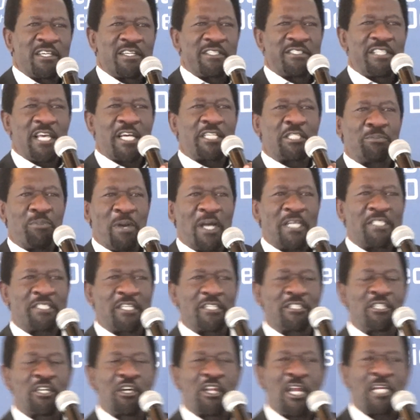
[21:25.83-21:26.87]
the
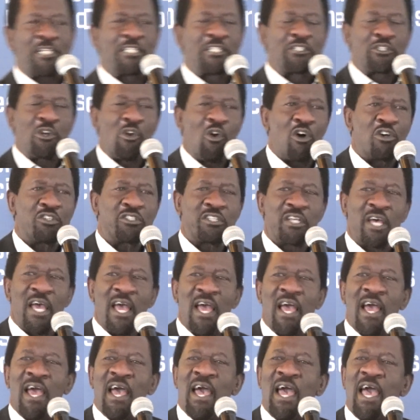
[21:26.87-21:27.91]
expected credit loss,
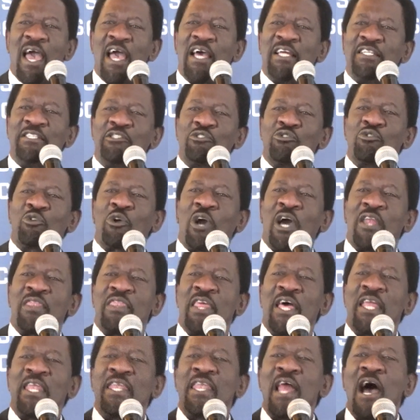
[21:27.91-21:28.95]
and you can
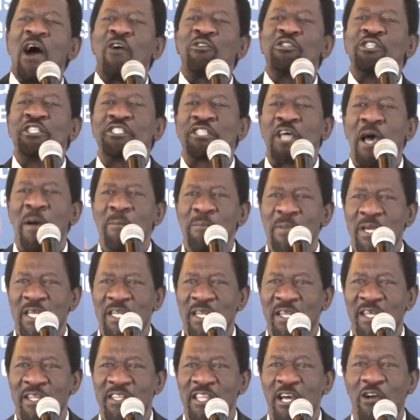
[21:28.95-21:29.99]
then now
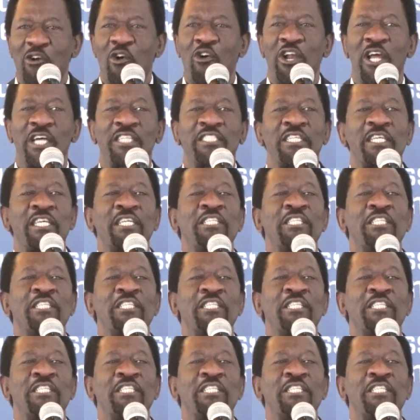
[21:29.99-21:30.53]
determine the correct